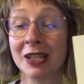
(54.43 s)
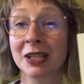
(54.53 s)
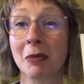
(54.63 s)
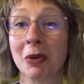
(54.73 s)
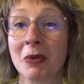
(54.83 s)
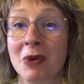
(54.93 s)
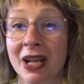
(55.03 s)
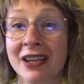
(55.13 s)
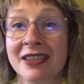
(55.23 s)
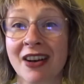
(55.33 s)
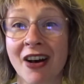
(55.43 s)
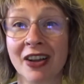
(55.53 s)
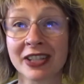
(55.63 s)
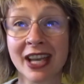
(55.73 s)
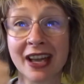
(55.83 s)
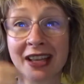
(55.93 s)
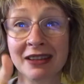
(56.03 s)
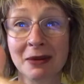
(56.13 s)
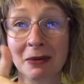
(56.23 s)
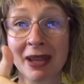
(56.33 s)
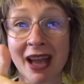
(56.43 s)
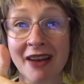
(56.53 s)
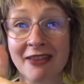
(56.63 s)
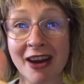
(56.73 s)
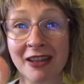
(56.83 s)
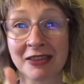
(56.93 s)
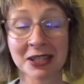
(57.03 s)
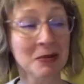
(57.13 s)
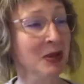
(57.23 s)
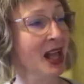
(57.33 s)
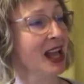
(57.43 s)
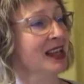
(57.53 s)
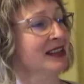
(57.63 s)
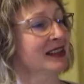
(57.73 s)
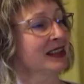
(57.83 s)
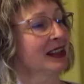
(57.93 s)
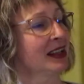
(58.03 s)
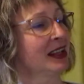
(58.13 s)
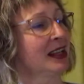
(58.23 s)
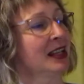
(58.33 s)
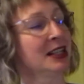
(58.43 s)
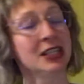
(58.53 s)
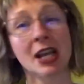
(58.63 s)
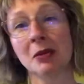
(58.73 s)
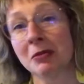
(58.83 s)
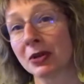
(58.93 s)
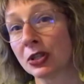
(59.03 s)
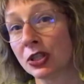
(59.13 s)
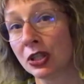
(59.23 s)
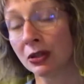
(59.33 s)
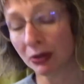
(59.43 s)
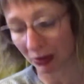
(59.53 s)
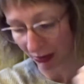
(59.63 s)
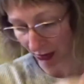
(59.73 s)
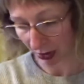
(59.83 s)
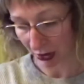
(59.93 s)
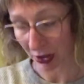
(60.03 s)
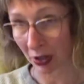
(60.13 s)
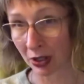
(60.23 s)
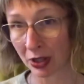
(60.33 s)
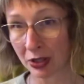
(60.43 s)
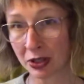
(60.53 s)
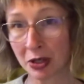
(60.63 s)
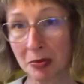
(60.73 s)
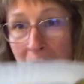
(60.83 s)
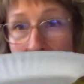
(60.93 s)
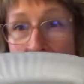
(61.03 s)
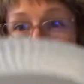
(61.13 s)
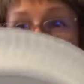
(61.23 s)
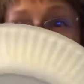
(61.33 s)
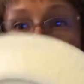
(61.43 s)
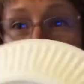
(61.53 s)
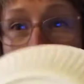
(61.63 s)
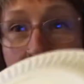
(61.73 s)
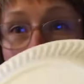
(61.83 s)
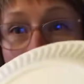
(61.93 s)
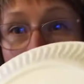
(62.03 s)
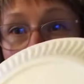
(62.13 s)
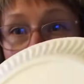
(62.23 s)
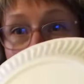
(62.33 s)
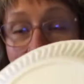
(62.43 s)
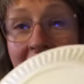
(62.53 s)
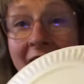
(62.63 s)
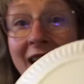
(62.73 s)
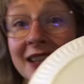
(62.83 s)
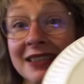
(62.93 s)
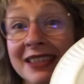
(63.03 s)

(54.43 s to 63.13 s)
Number one is all done. We have all our supplies. Number two, turn your plate over and